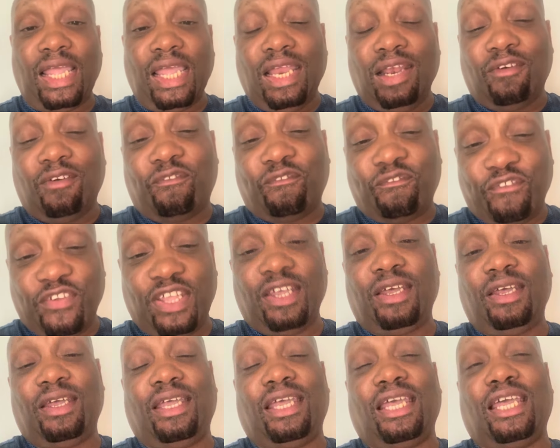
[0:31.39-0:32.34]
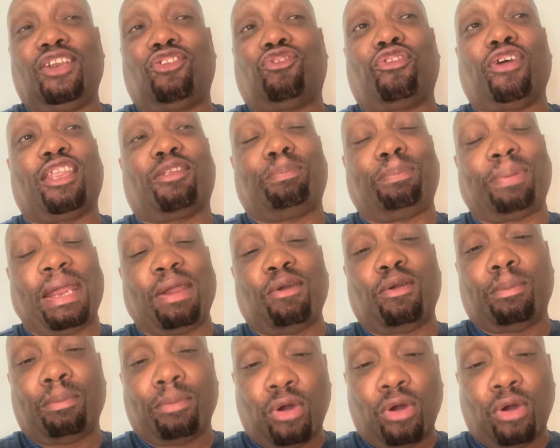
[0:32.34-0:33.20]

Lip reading: in a fair and transparent